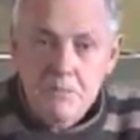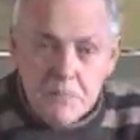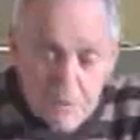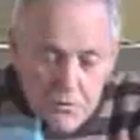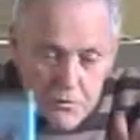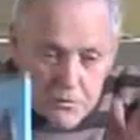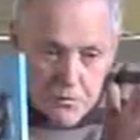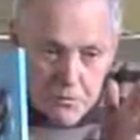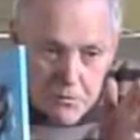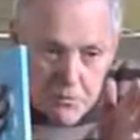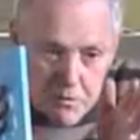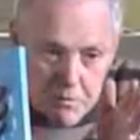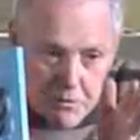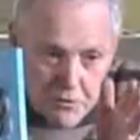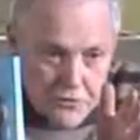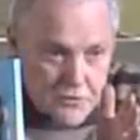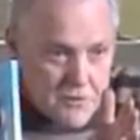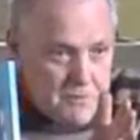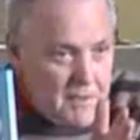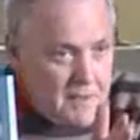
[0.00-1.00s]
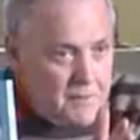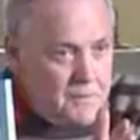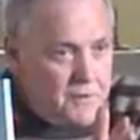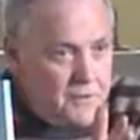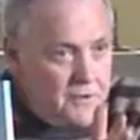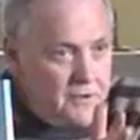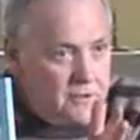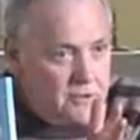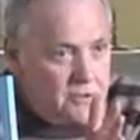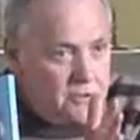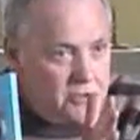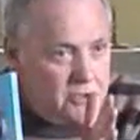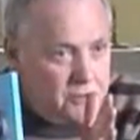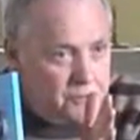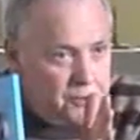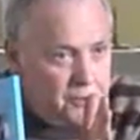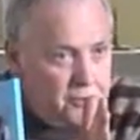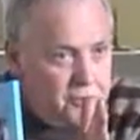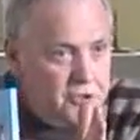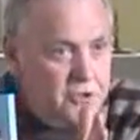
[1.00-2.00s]
But we must remember that
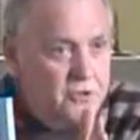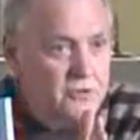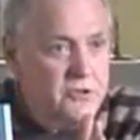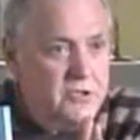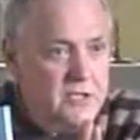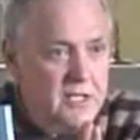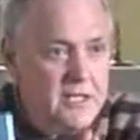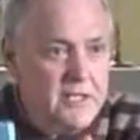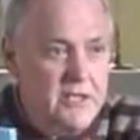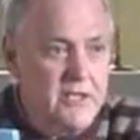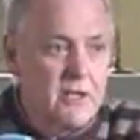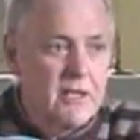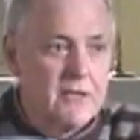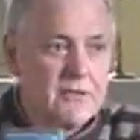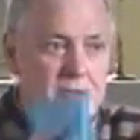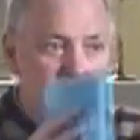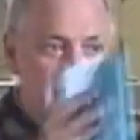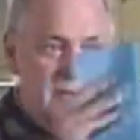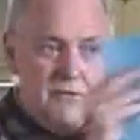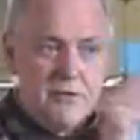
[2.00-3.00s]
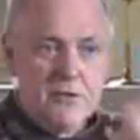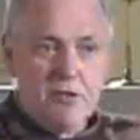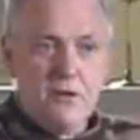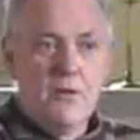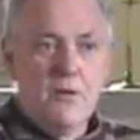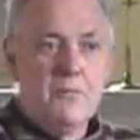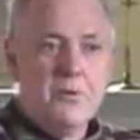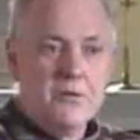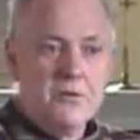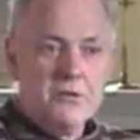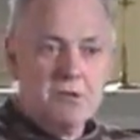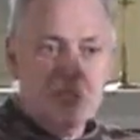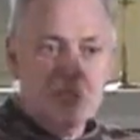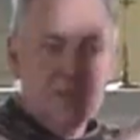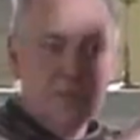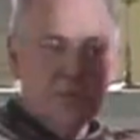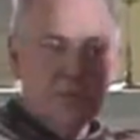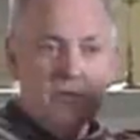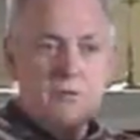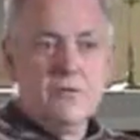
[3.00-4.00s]
to produce that, you have to have a compost
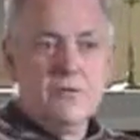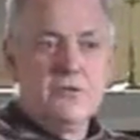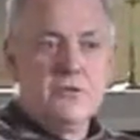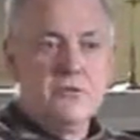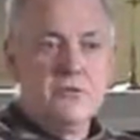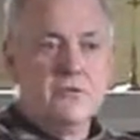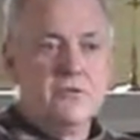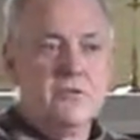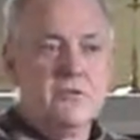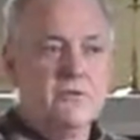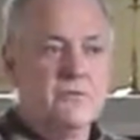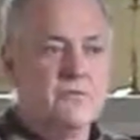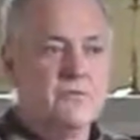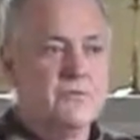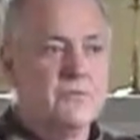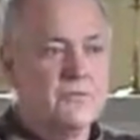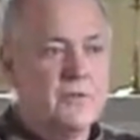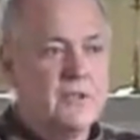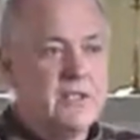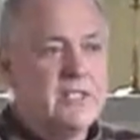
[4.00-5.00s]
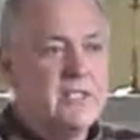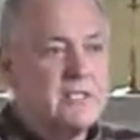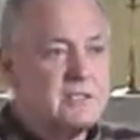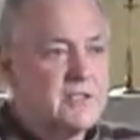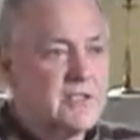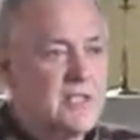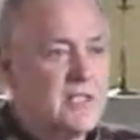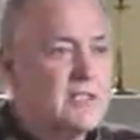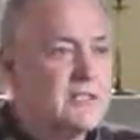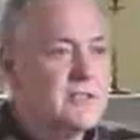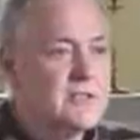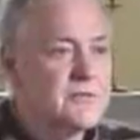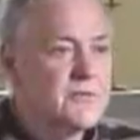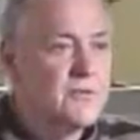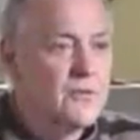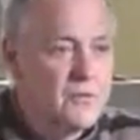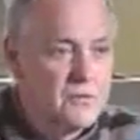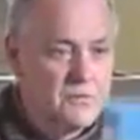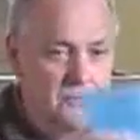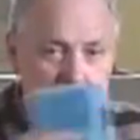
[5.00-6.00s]
heap and all sorts of very intense
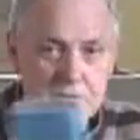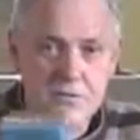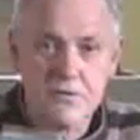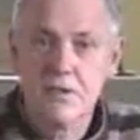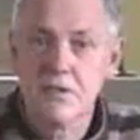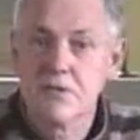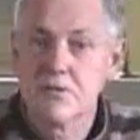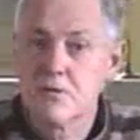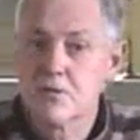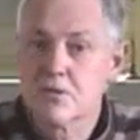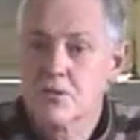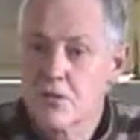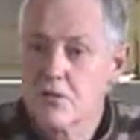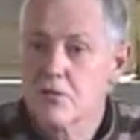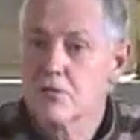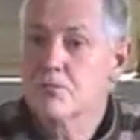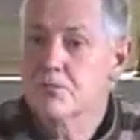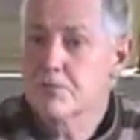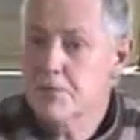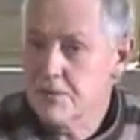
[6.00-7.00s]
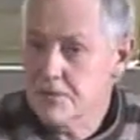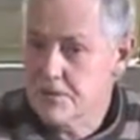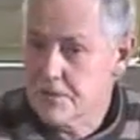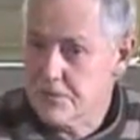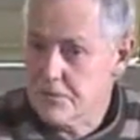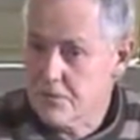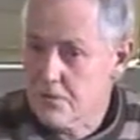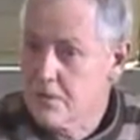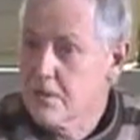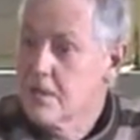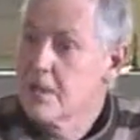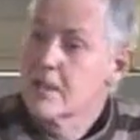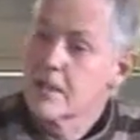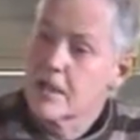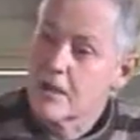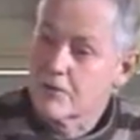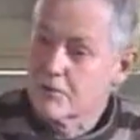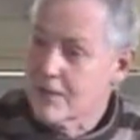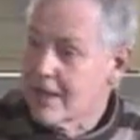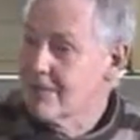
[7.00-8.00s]
forms of things which are unbeautiful
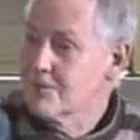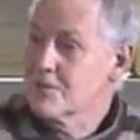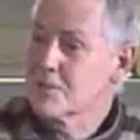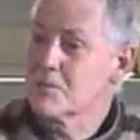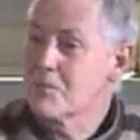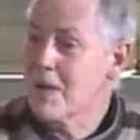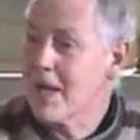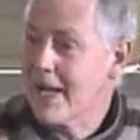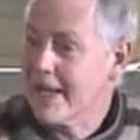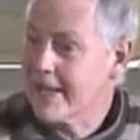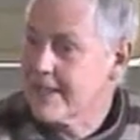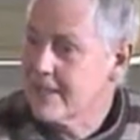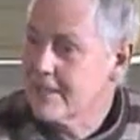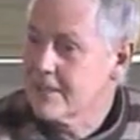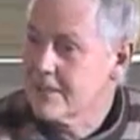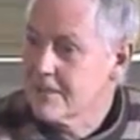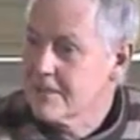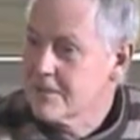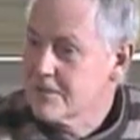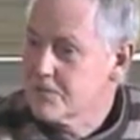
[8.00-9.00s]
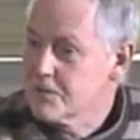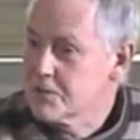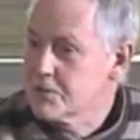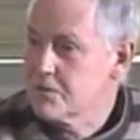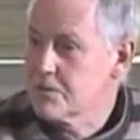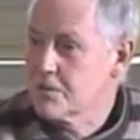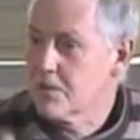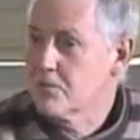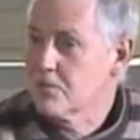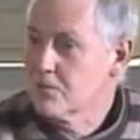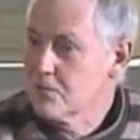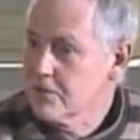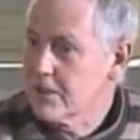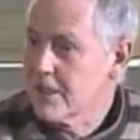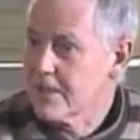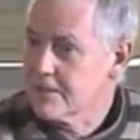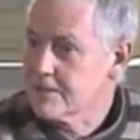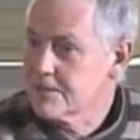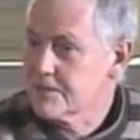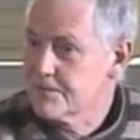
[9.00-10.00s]
around the back, which we don't
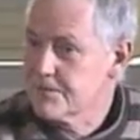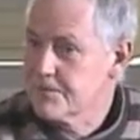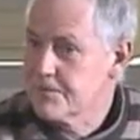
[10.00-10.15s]
look at.